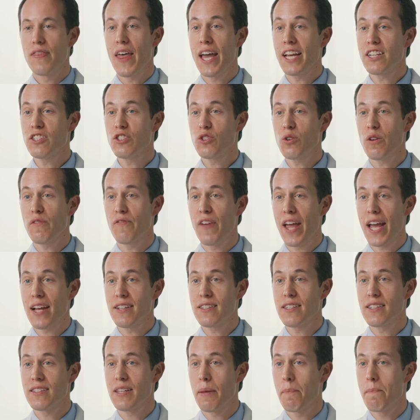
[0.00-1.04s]
Thanks to
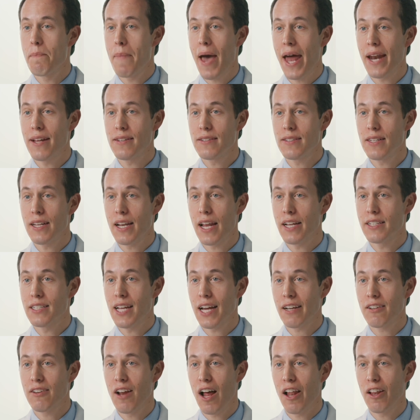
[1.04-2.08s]
advances in medicine and
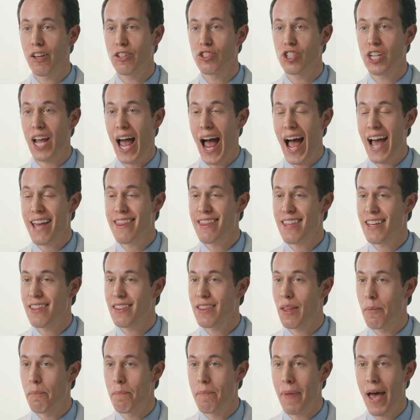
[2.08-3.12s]
technology, I
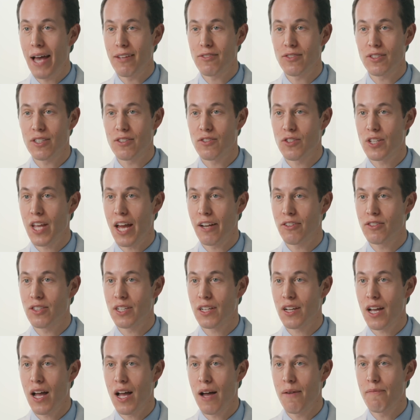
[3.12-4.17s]
think the best is yet
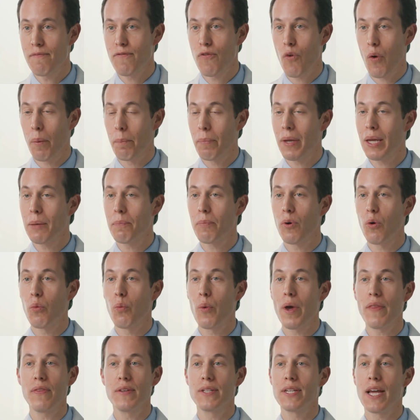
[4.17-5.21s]
to come for people
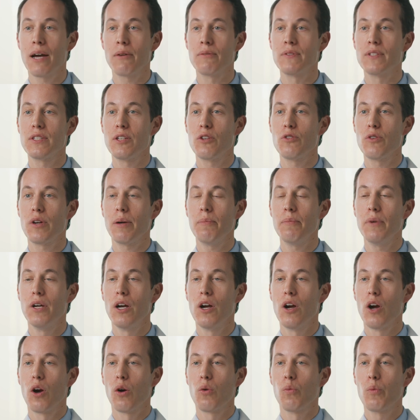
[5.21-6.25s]
with Down syndrome.